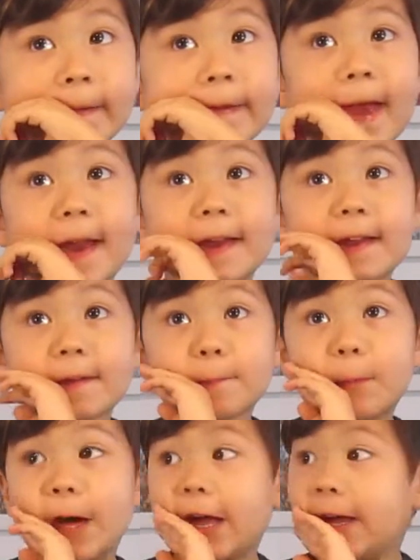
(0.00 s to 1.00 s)
get
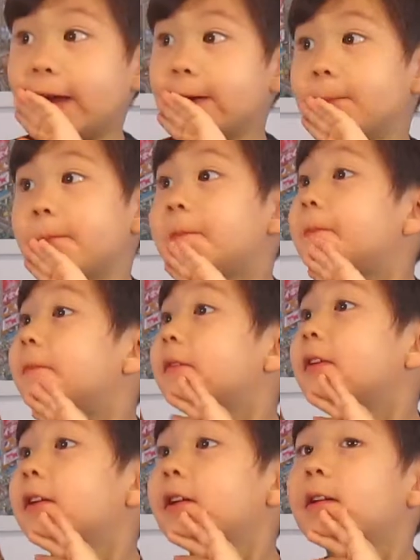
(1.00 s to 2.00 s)
it, but
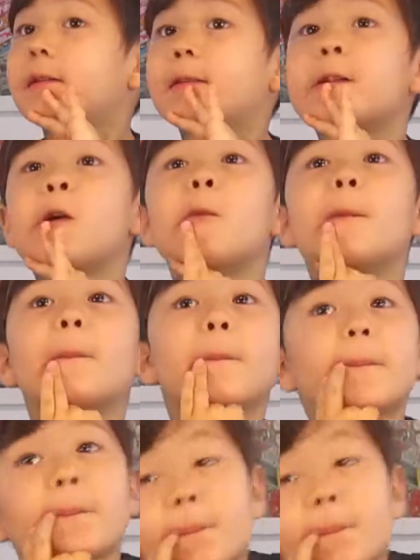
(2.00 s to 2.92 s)
you know,